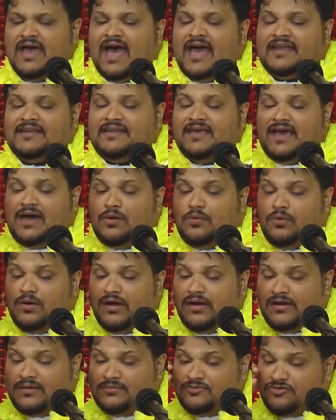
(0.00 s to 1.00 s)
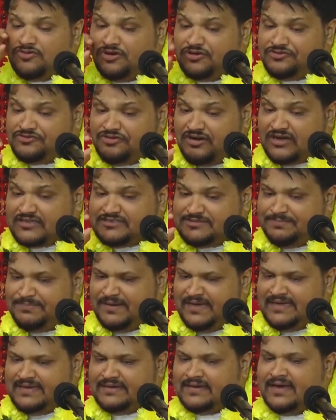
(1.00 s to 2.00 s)
And they are wearing Rudraksh
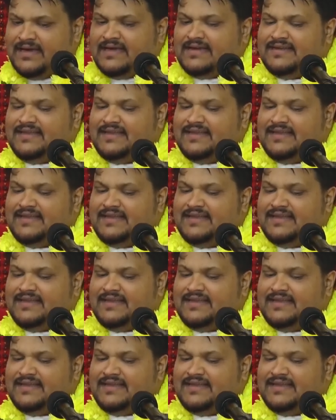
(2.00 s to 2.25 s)
bead